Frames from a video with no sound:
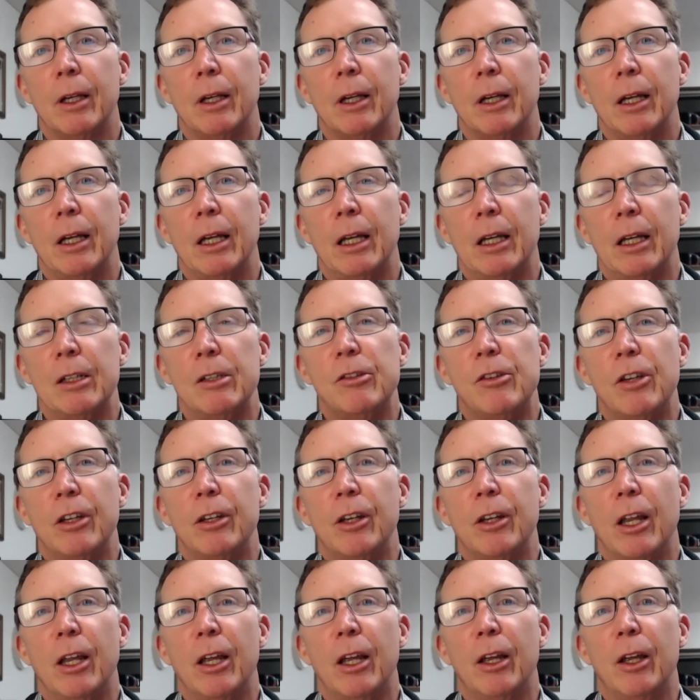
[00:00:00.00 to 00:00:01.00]
is in
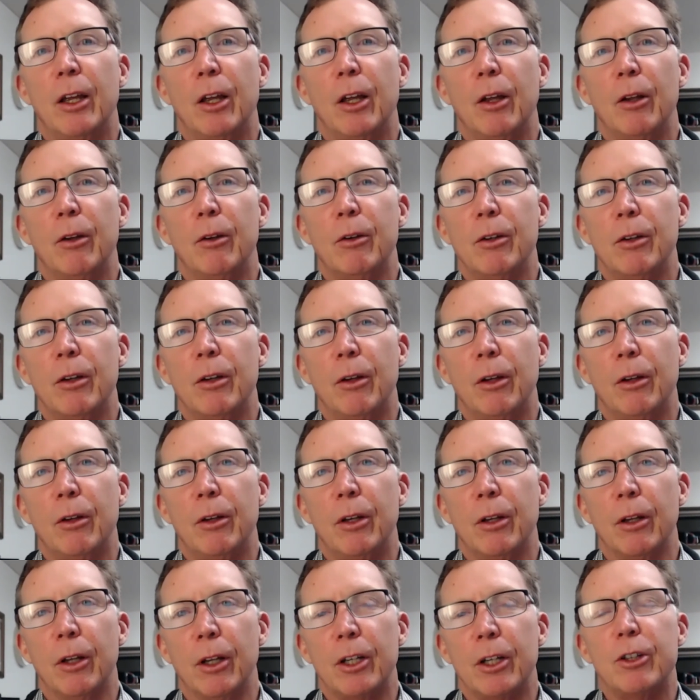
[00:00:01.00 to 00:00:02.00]

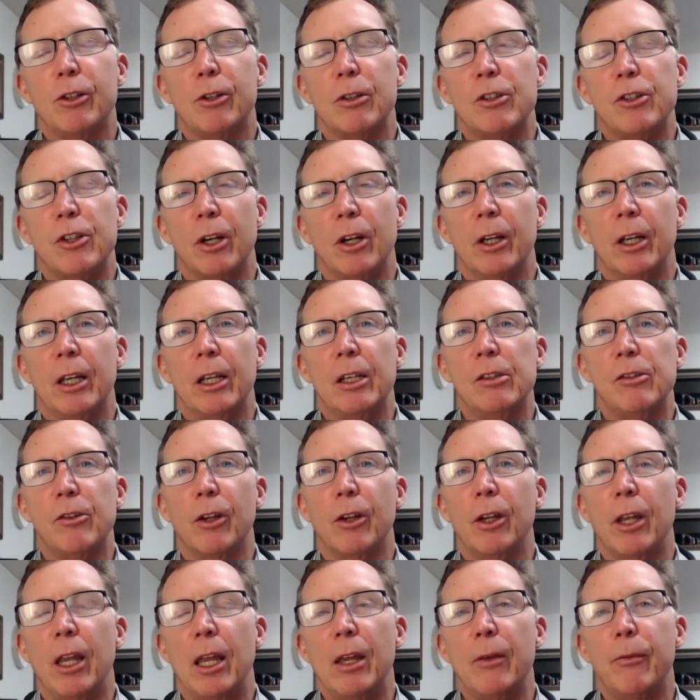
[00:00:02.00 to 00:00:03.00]
literature is that
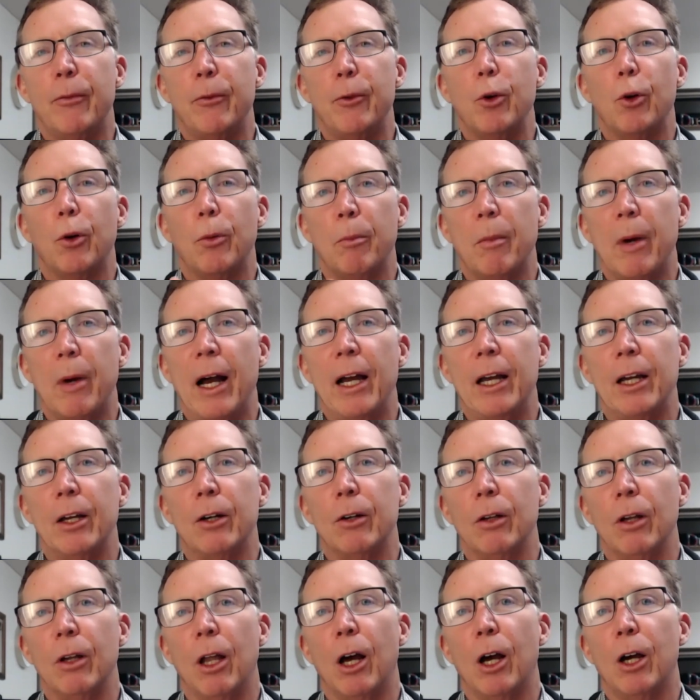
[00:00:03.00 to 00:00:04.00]
if you're
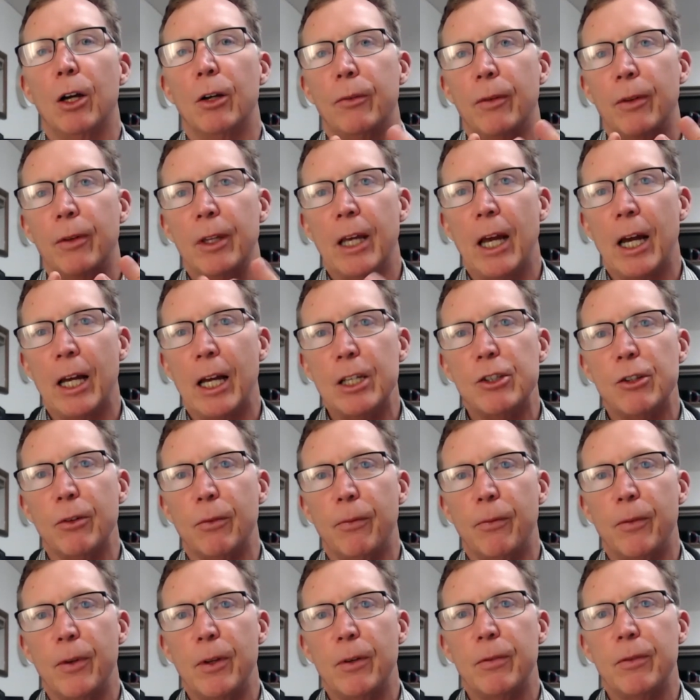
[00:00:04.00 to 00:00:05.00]
male over the age of
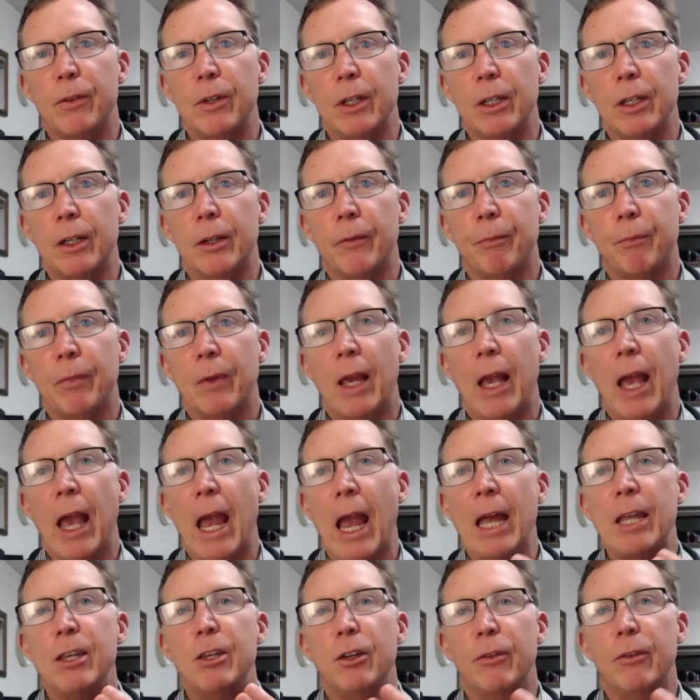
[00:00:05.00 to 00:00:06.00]
50
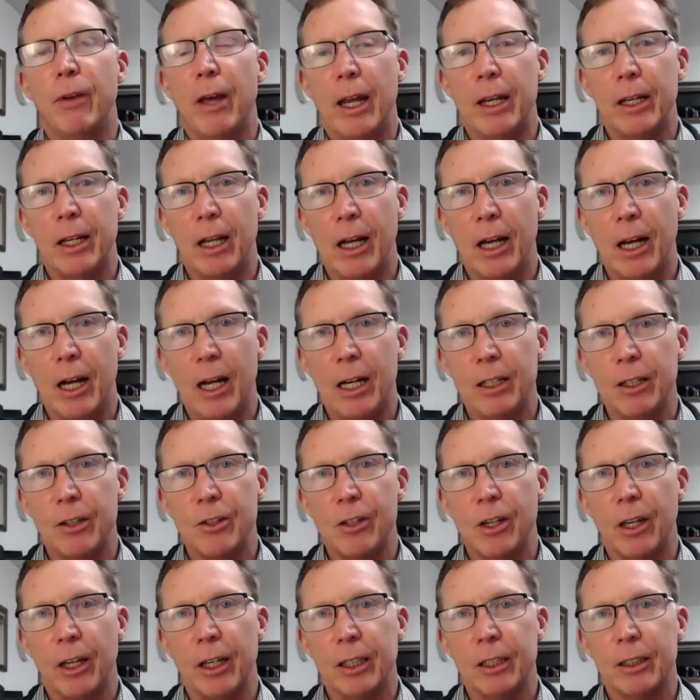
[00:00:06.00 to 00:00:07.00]
and you've had a heart
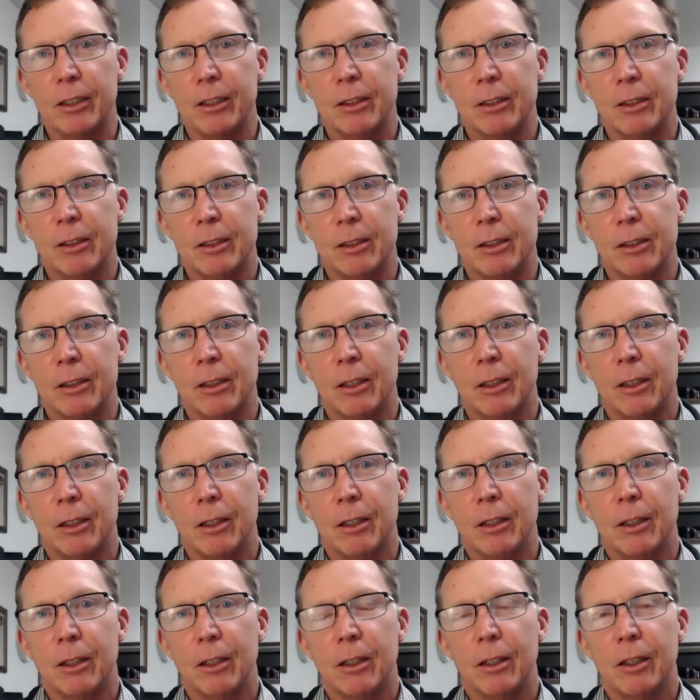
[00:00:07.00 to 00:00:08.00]
attack,
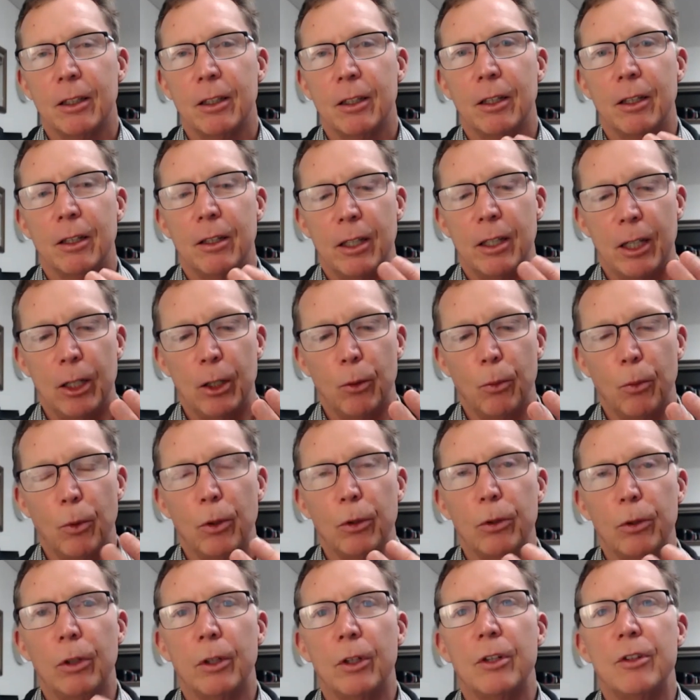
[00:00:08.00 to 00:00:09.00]
then it will
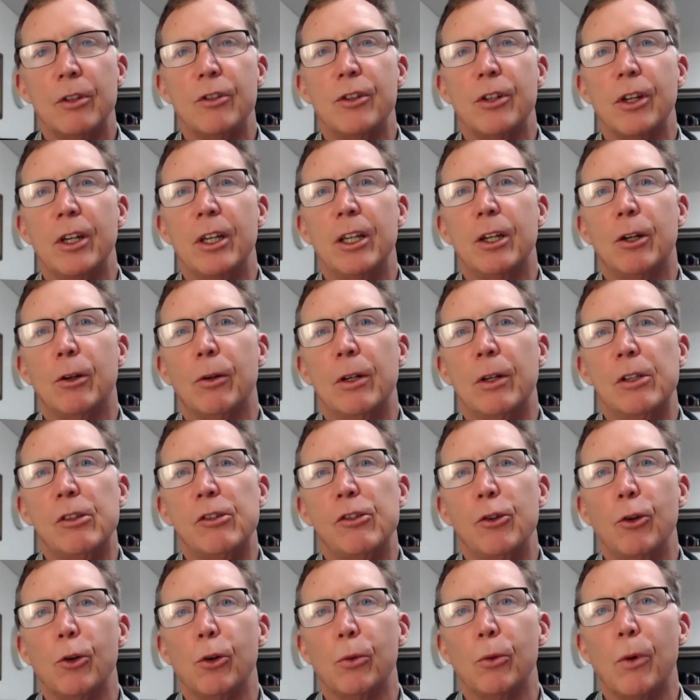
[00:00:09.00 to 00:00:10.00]
decrease
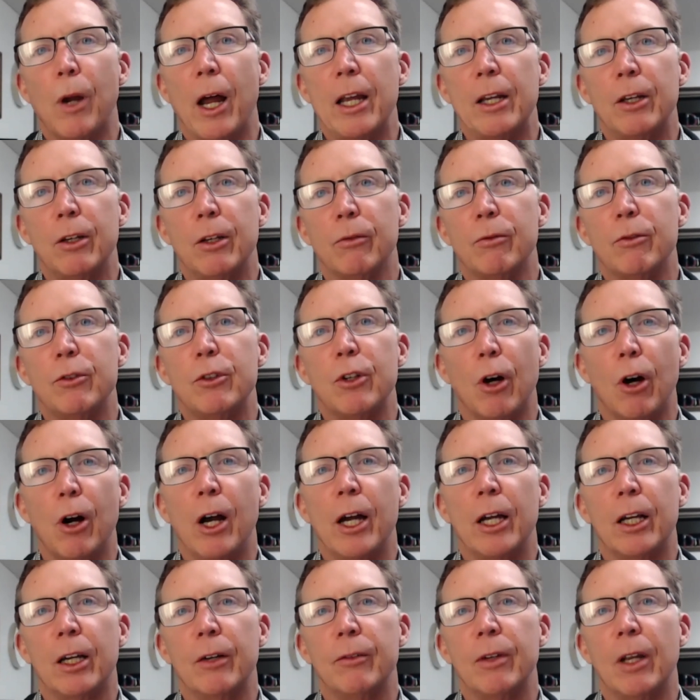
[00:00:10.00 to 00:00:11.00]
your rate of dying
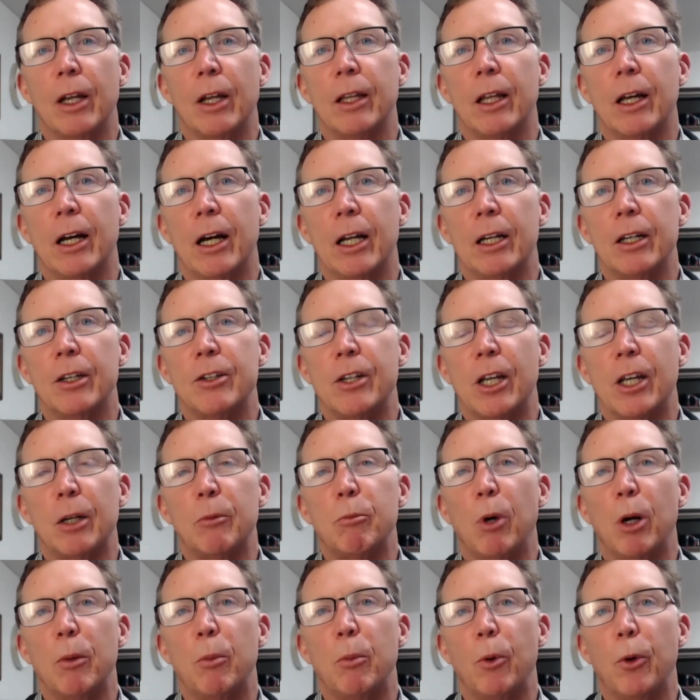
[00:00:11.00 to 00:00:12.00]
of another heart attack by
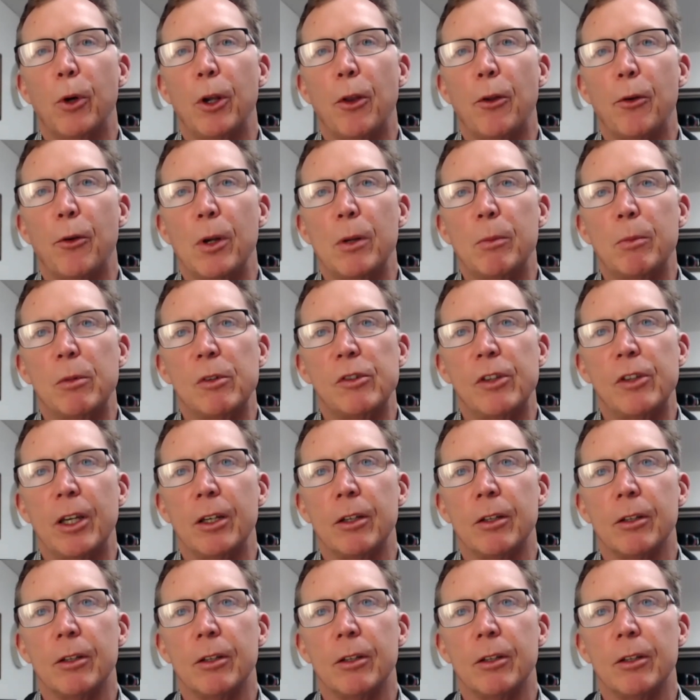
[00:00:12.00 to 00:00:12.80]
0.3%.